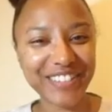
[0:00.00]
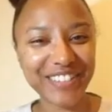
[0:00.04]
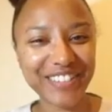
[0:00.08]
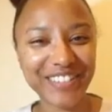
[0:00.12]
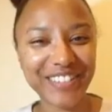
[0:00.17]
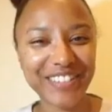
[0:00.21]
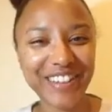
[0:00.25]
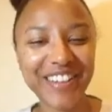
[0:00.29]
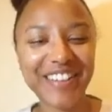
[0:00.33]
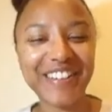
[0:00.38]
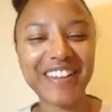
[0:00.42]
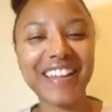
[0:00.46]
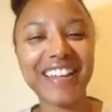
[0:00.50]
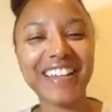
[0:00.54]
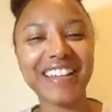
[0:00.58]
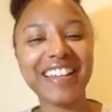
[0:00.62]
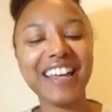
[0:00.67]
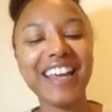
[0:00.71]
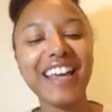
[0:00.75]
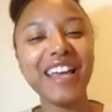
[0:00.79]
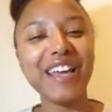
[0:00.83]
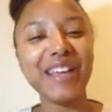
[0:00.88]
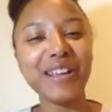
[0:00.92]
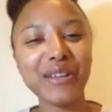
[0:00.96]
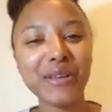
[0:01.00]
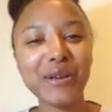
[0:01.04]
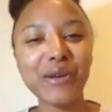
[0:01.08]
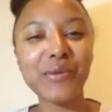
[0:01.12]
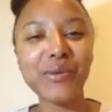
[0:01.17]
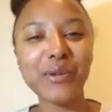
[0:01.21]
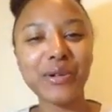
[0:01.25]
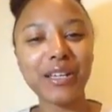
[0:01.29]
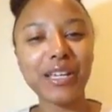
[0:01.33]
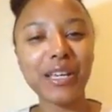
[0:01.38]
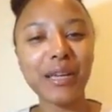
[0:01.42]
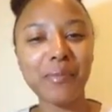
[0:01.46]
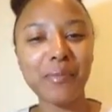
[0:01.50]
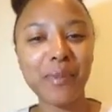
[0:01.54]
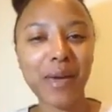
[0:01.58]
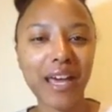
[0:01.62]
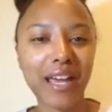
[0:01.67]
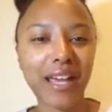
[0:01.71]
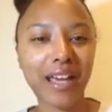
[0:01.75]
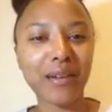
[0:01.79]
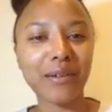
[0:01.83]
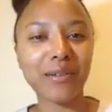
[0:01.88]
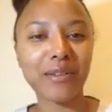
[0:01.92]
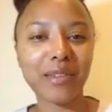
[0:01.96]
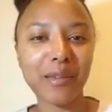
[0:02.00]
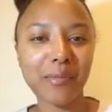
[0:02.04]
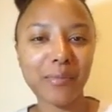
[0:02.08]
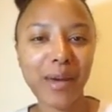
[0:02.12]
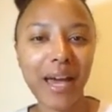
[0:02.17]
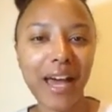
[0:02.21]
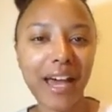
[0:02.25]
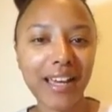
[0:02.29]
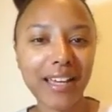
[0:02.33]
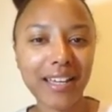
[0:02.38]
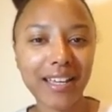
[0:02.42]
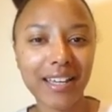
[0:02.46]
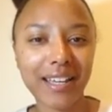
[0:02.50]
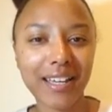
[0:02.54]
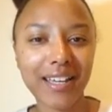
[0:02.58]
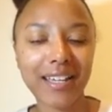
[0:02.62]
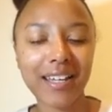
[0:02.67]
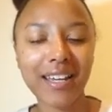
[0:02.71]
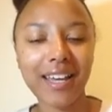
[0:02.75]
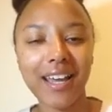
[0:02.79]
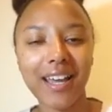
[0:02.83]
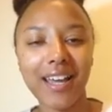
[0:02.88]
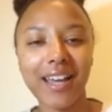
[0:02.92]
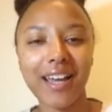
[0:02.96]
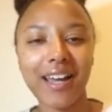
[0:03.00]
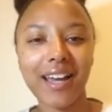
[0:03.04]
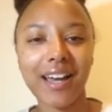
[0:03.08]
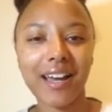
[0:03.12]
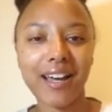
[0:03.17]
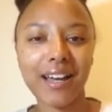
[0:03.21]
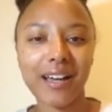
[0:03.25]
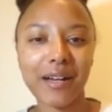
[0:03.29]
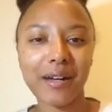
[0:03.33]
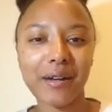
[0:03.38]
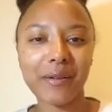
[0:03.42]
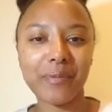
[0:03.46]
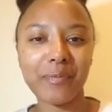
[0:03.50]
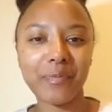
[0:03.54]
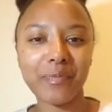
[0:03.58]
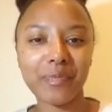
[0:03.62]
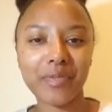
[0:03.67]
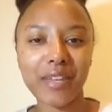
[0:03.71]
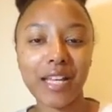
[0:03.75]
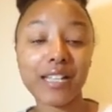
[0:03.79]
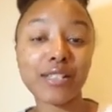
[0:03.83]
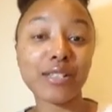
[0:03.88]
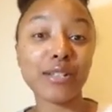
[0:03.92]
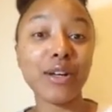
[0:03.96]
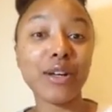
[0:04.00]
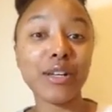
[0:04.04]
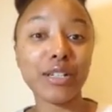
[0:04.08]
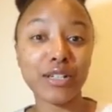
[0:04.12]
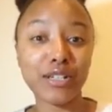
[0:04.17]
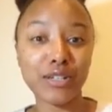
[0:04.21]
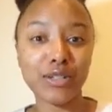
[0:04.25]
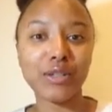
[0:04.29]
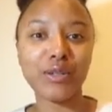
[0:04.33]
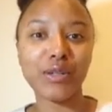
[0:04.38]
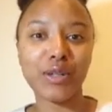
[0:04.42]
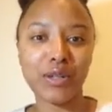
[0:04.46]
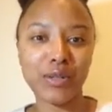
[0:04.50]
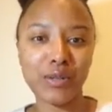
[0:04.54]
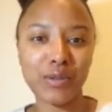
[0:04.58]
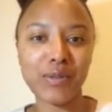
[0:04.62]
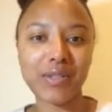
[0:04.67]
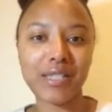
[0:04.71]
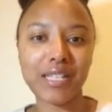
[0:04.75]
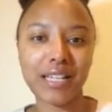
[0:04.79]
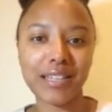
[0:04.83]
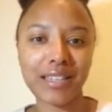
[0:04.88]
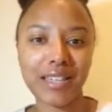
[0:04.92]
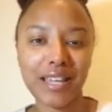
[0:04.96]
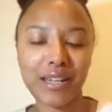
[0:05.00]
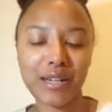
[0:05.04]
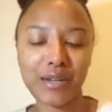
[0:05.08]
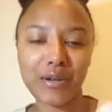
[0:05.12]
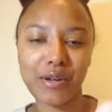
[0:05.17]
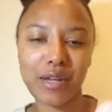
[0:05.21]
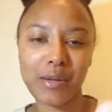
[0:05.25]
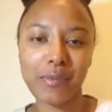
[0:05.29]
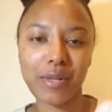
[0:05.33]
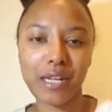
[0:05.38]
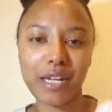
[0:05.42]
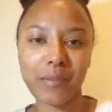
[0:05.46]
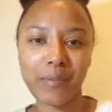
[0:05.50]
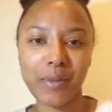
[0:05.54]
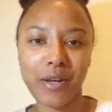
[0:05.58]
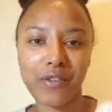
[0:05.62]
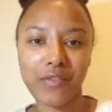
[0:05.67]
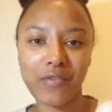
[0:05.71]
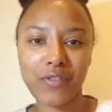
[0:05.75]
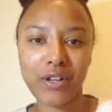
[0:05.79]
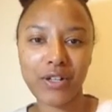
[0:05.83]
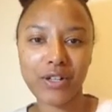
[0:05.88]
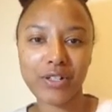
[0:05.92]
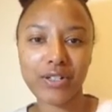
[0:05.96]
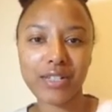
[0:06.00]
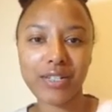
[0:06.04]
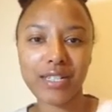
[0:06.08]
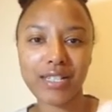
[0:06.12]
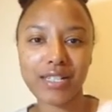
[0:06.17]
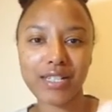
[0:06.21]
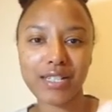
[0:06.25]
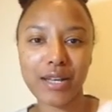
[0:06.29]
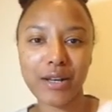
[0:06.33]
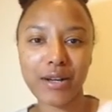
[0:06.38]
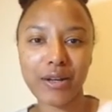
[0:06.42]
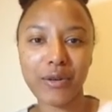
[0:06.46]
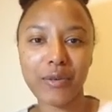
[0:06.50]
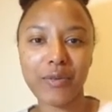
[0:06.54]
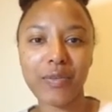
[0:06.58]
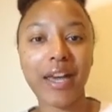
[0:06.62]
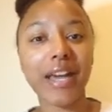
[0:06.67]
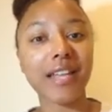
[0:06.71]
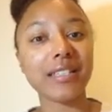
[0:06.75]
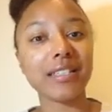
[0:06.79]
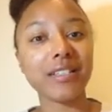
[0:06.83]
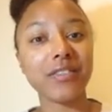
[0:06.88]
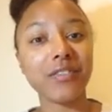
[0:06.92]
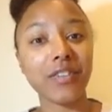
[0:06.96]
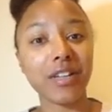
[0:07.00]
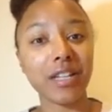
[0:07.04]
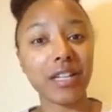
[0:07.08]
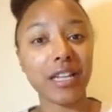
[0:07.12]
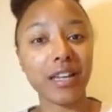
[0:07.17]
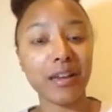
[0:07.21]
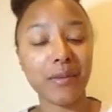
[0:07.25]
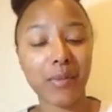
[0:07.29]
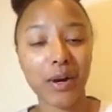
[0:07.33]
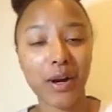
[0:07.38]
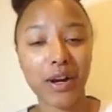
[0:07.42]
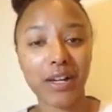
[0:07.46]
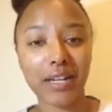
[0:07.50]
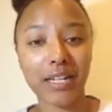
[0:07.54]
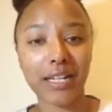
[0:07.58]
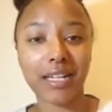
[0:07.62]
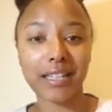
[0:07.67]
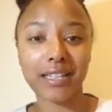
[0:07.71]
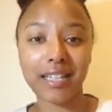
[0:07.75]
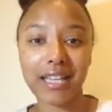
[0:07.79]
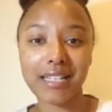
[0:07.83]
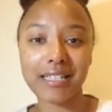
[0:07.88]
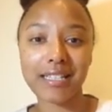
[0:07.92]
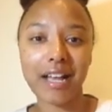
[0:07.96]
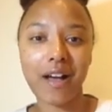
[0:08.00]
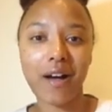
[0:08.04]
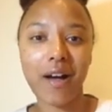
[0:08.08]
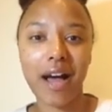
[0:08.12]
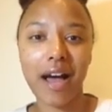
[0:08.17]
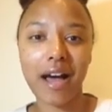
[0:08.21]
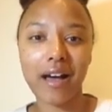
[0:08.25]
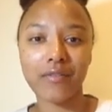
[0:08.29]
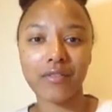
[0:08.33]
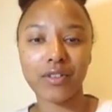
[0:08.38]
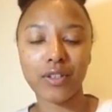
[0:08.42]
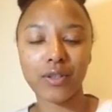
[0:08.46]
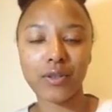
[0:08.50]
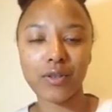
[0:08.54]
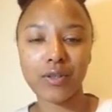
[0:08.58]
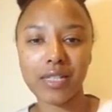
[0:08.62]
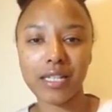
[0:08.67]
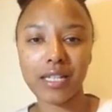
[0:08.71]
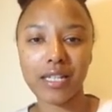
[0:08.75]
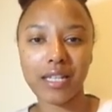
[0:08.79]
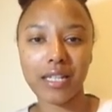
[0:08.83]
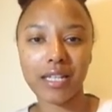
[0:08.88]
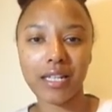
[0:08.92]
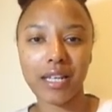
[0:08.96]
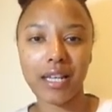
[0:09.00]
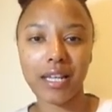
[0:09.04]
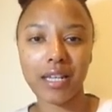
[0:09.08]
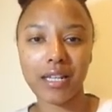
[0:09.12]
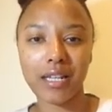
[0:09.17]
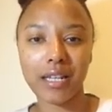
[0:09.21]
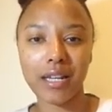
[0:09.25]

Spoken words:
and you will get paid on the back end as long as, you set that agreement up at first. So that's affiliate marketing. That's how I've used it.